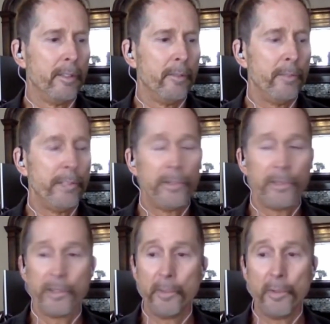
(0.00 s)

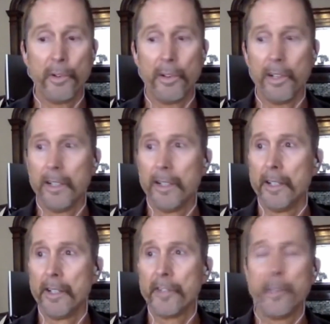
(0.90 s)
mutual support,
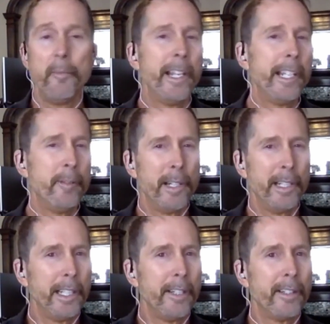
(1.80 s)
some making
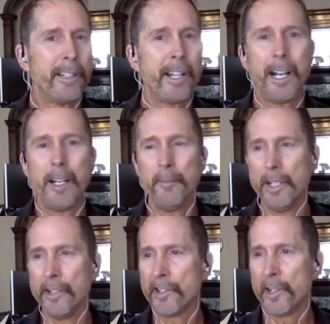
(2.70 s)
money at the time
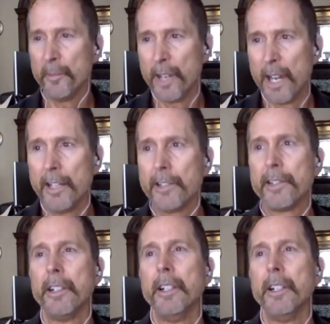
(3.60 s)
and some not.